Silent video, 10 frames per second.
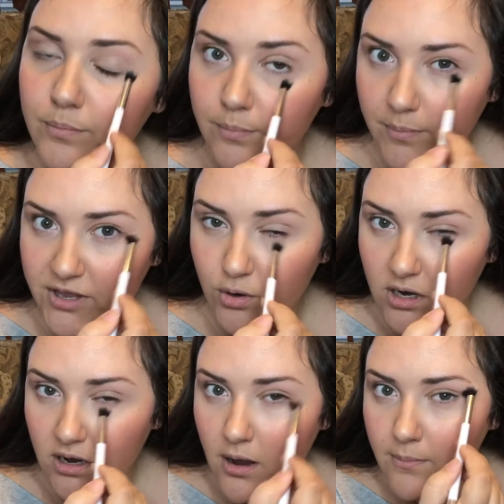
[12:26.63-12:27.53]
But
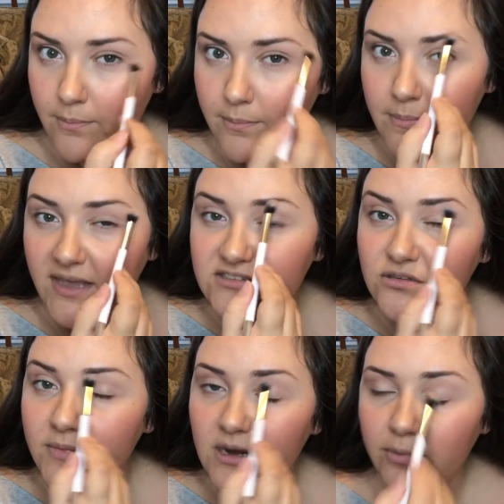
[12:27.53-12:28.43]
your
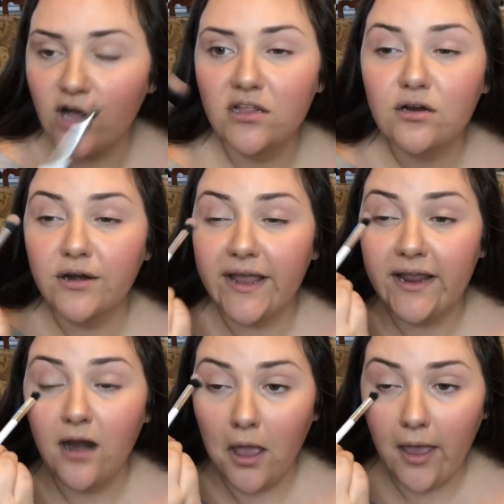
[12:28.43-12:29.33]
basal metabolic
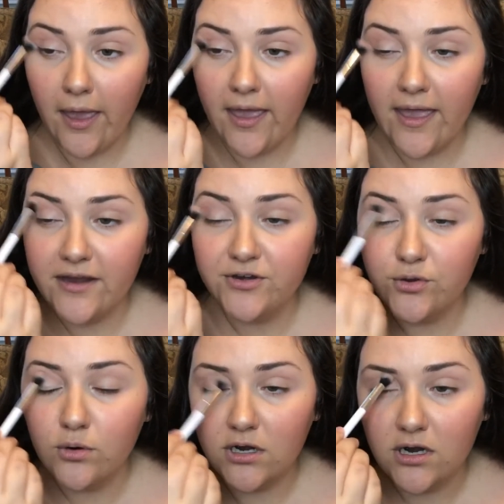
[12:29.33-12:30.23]
rate and
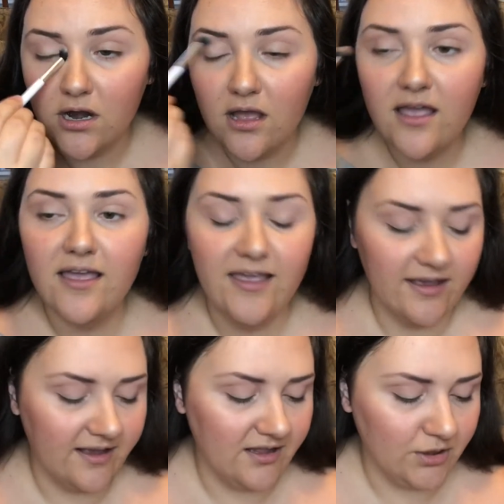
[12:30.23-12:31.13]
your
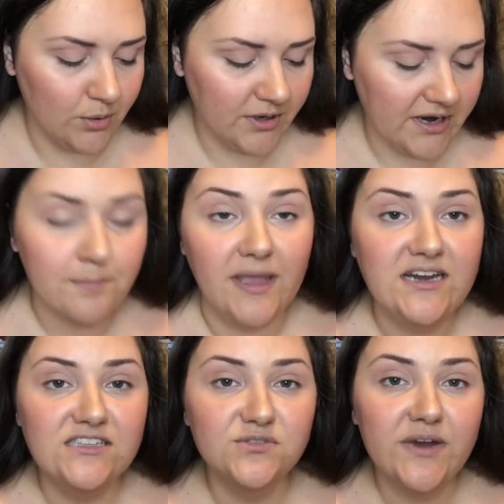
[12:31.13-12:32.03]
caloric
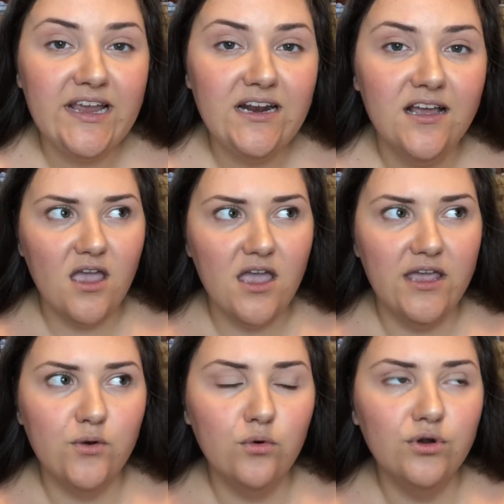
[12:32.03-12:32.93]
maintenance rate,
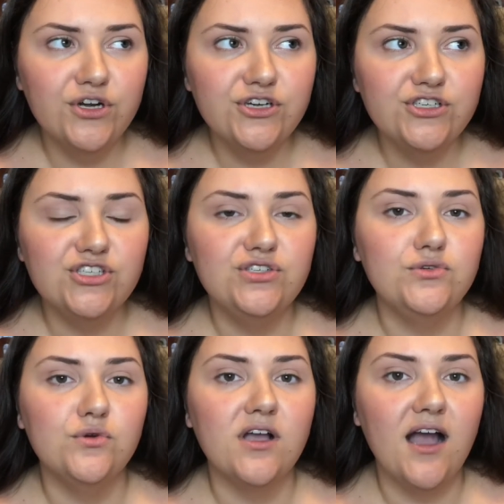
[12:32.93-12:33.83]
in order
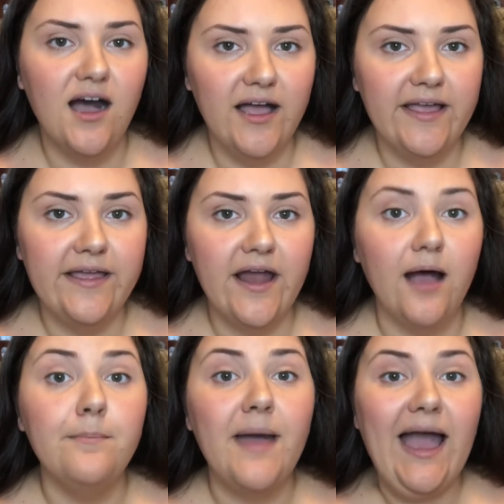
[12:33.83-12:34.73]
to cut
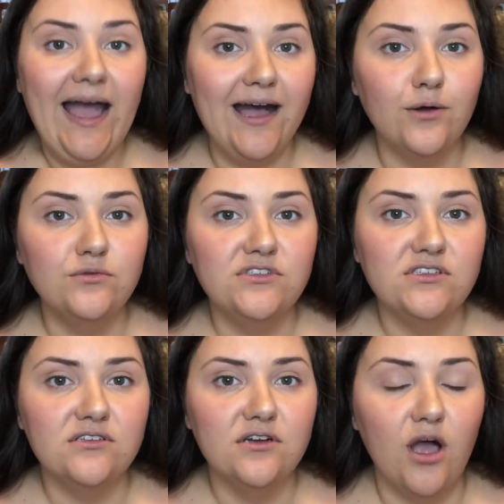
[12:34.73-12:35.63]
a
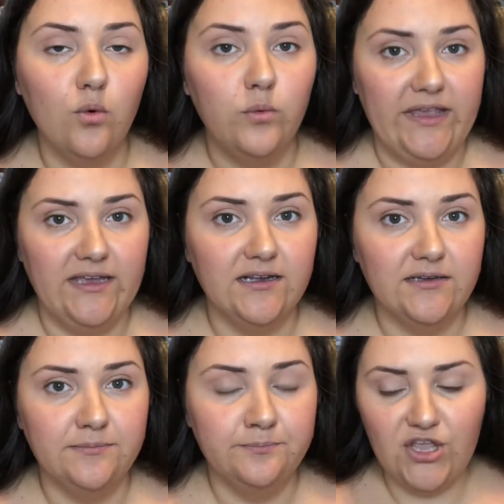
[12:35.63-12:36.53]
pound a week,
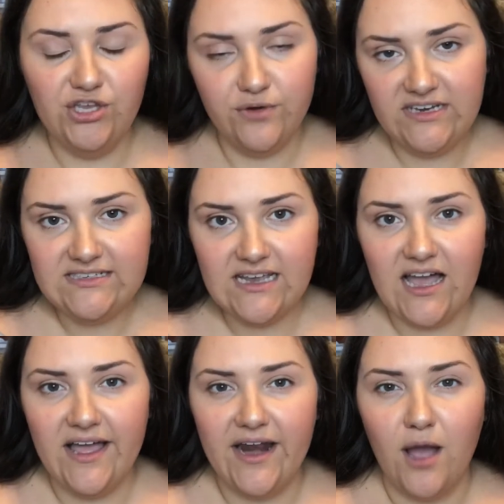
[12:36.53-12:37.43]
you need to
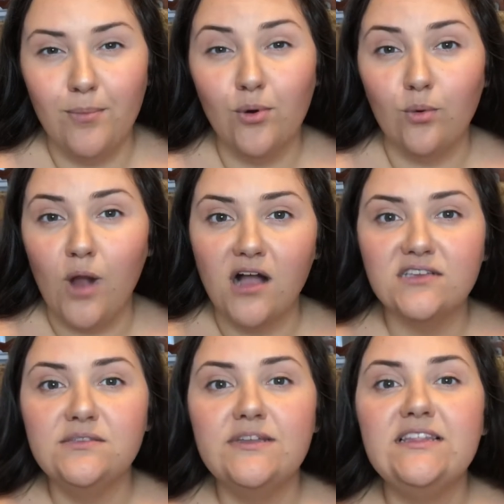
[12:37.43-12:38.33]
cut
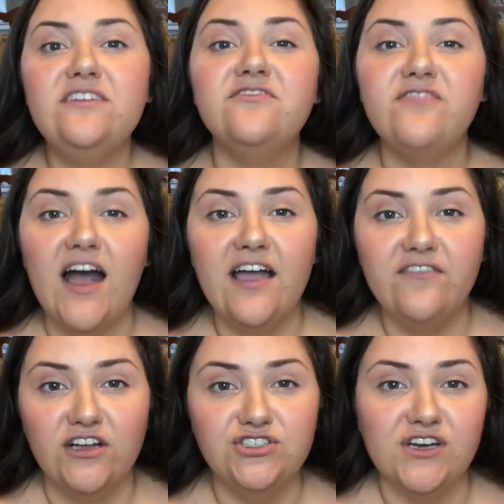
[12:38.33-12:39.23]
approximately
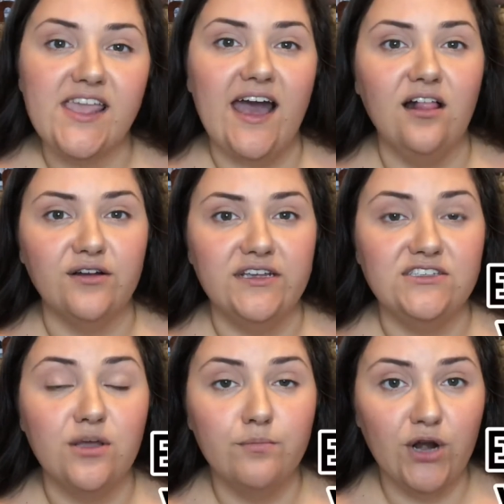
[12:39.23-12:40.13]
500
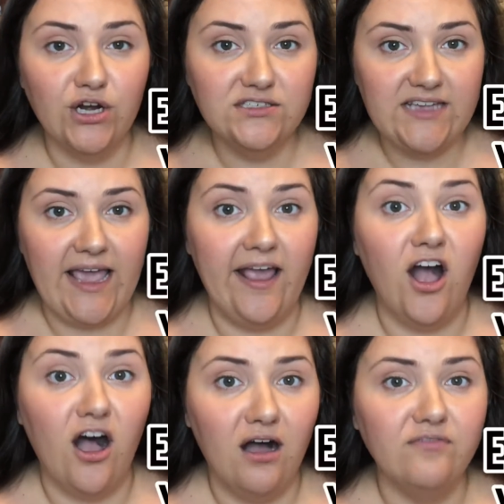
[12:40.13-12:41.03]
calories per day
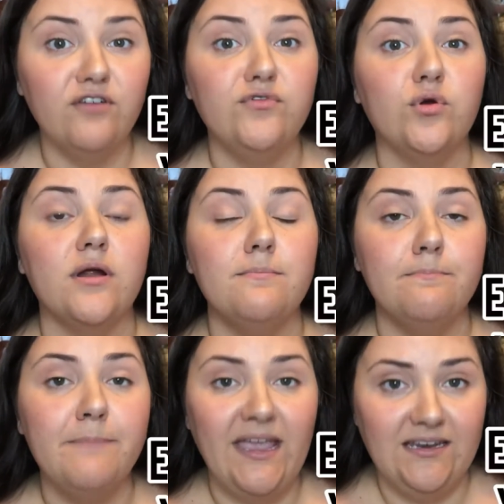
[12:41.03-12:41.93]
off of your
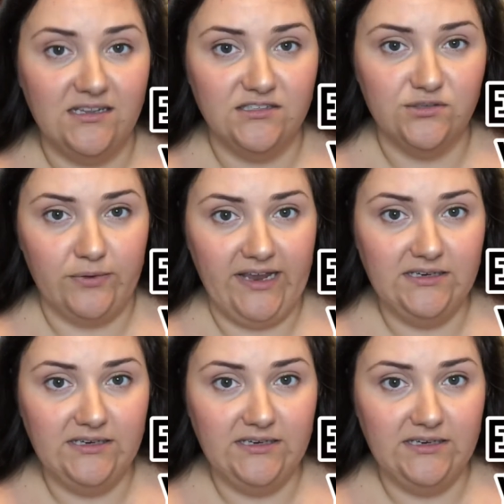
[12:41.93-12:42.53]
maintenance rate.